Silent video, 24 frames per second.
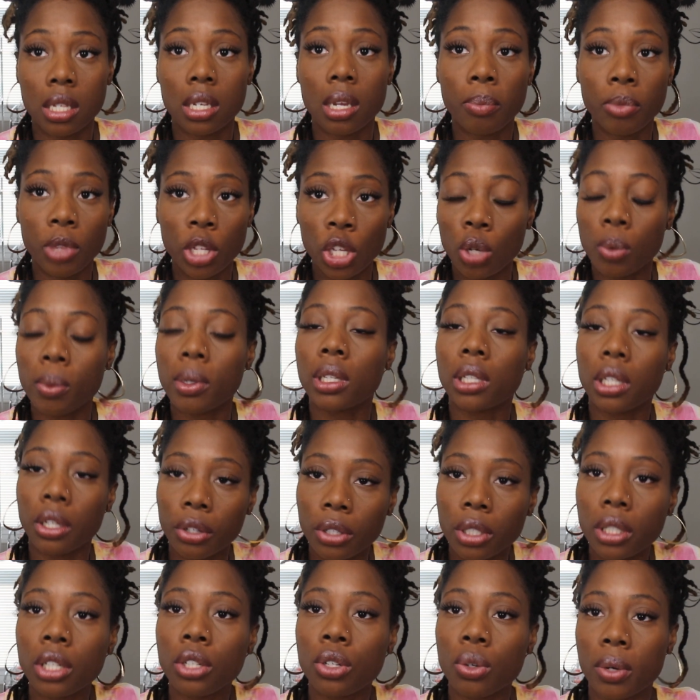something you would
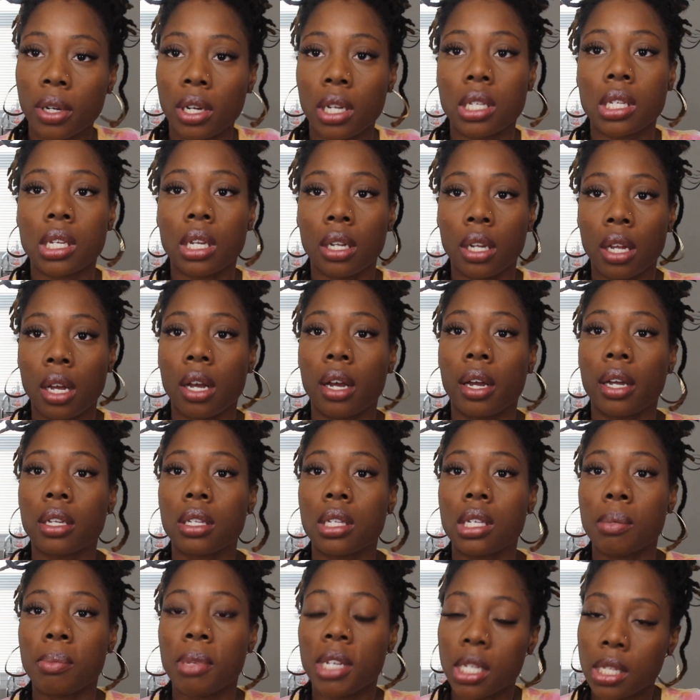literally do in a
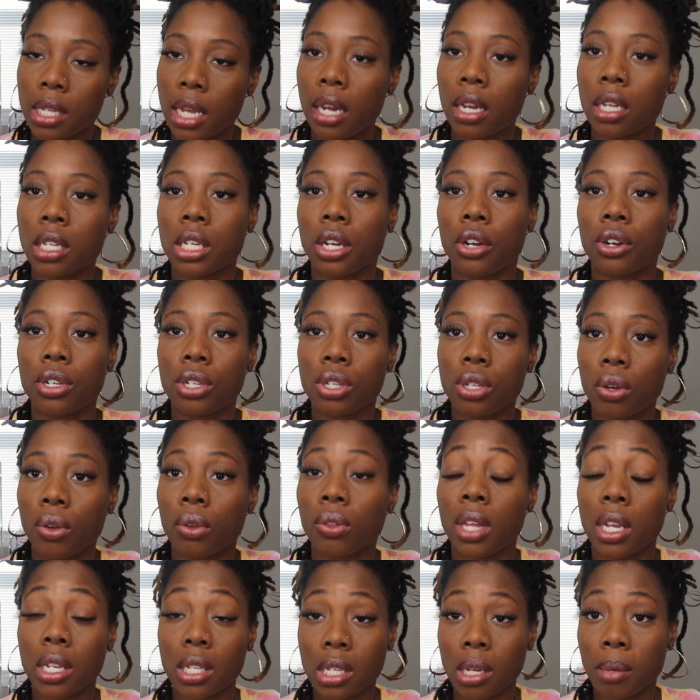salon to be sanitary,
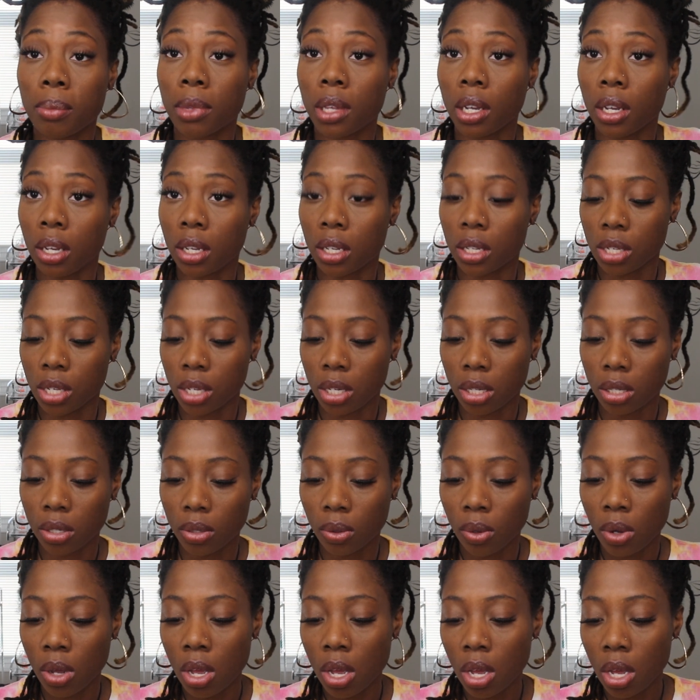so that's something good to do.
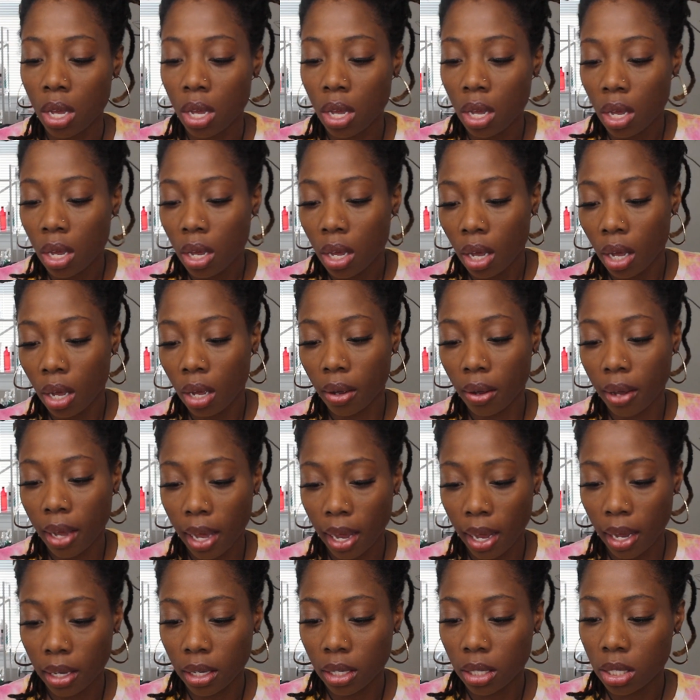
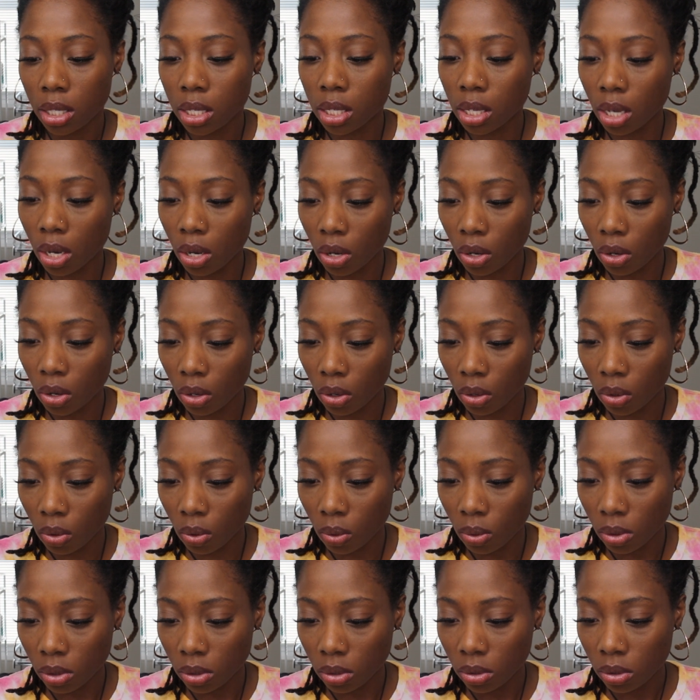Okay,
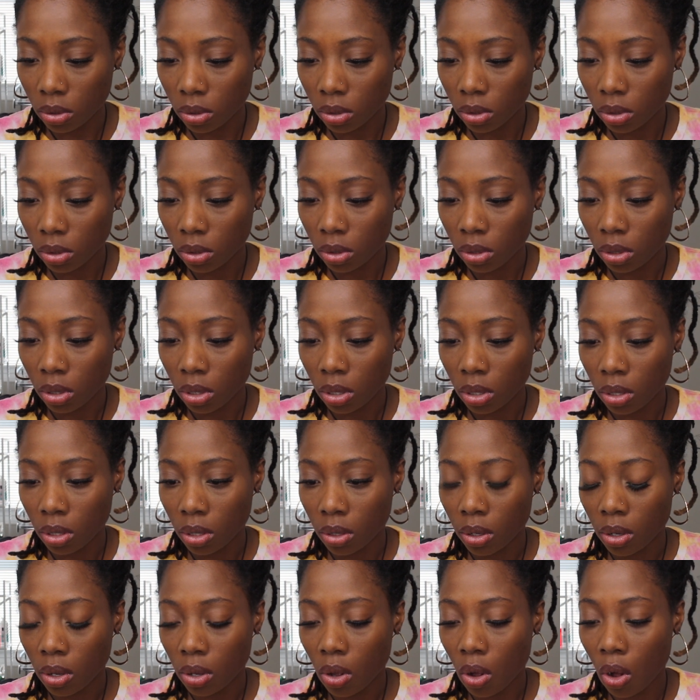so
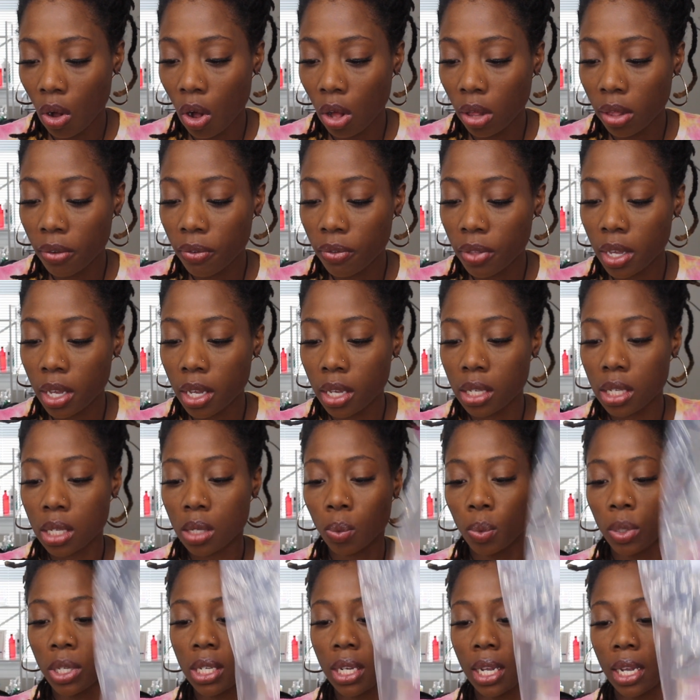all of
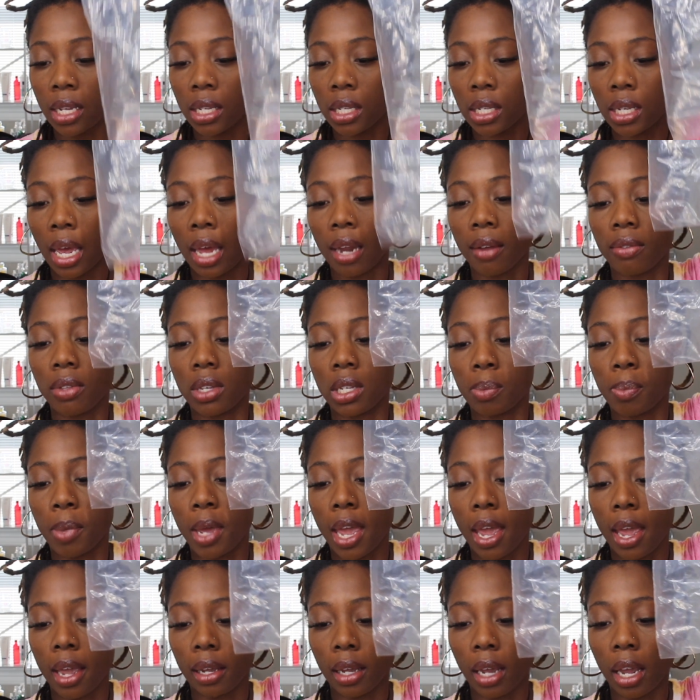this was inside of this
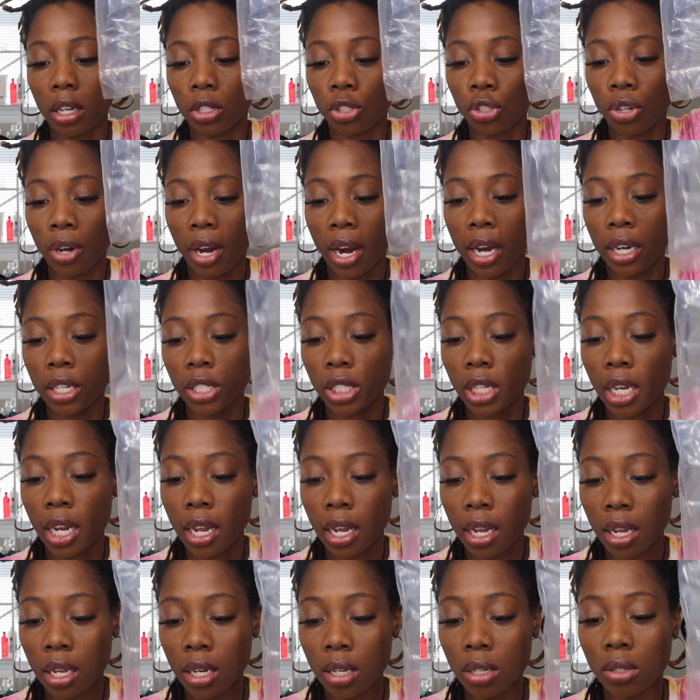bag. A trash
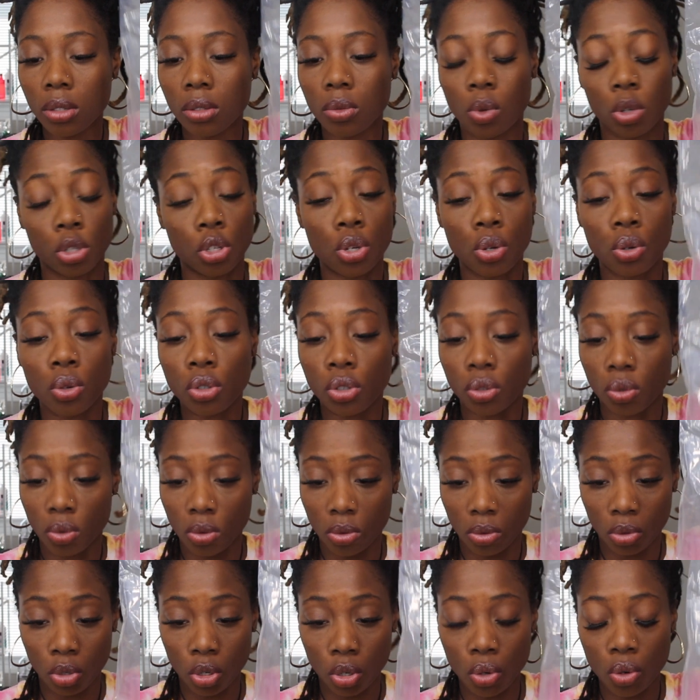can, well,
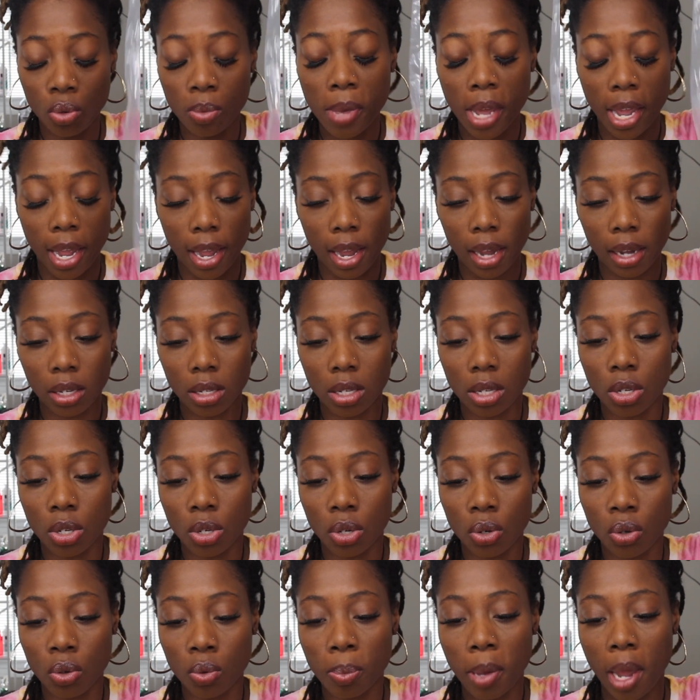two bags,
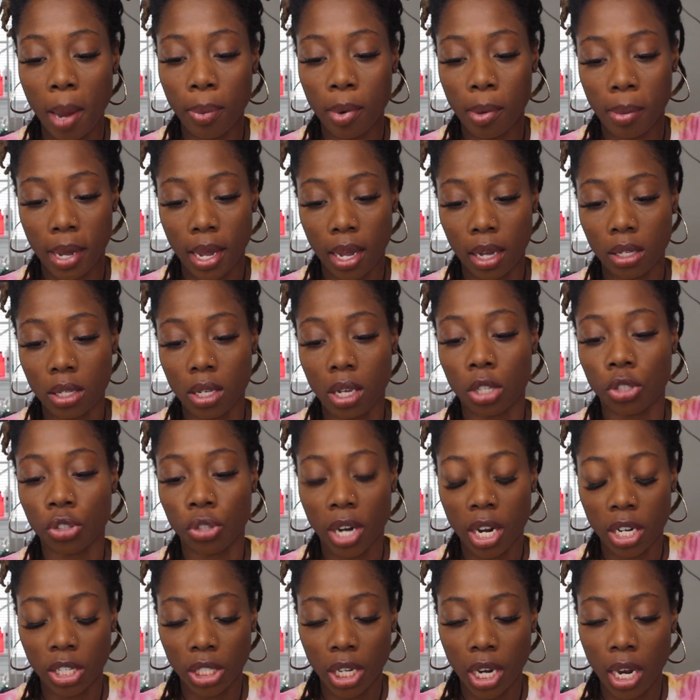2 paper bags, a
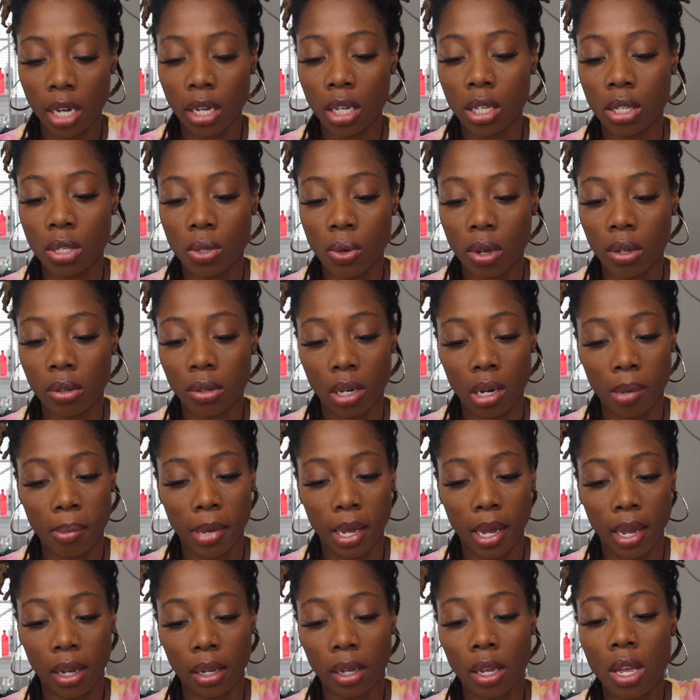trash can and soiled linen
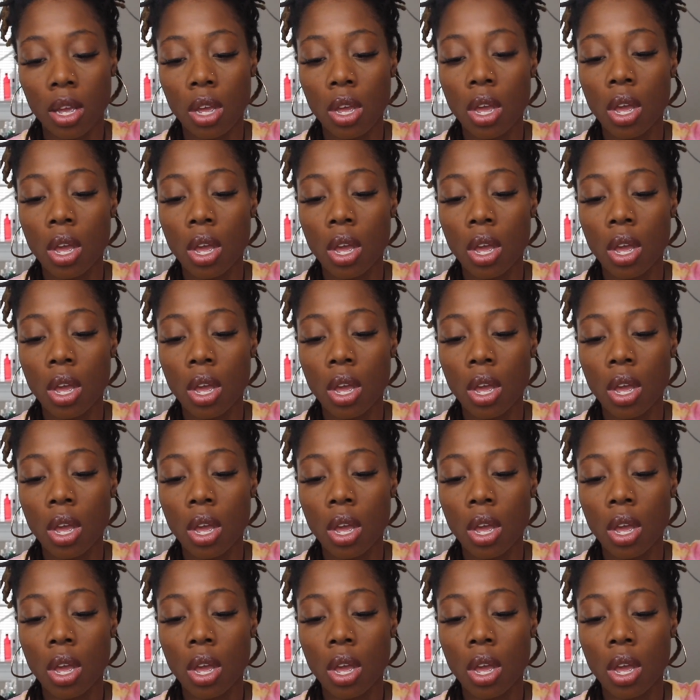bag,